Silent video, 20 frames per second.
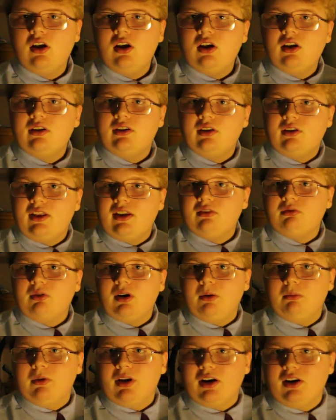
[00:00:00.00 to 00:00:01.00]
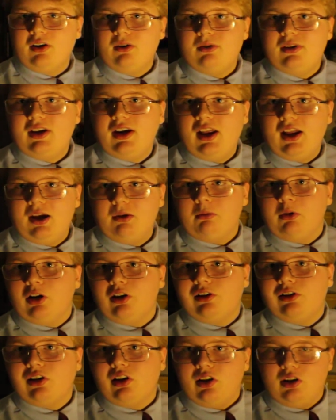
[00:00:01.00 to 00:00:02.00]
So that's what I'm going to do today. I'm going to
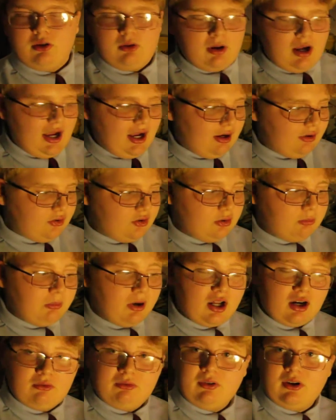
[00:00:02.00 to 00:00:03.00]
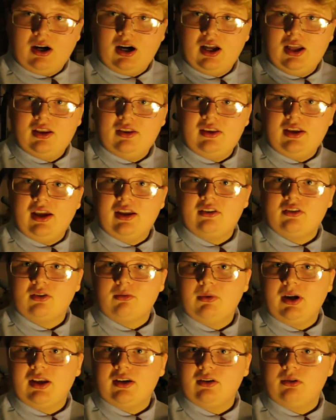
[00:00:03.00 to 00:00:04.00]
show you how to modify the
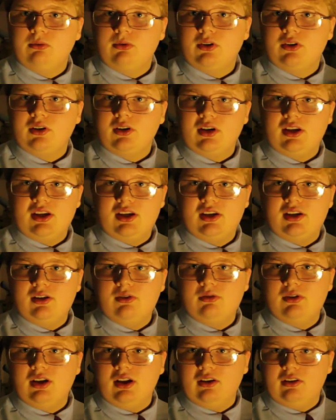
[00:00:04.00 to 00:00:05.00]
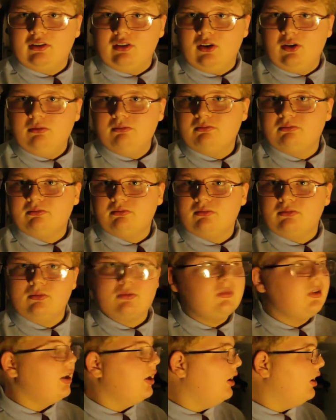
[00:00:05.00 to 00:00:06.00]
Astromaster 130 EQ telescope
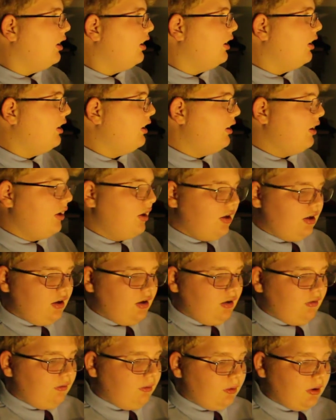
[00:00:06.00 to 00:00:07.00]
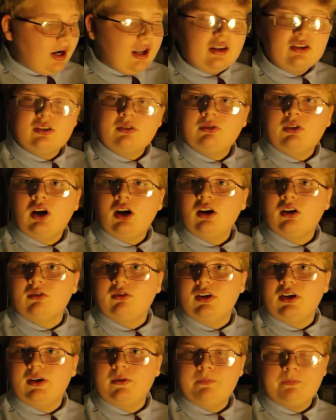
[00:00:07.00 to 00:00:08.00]
for astrophotography.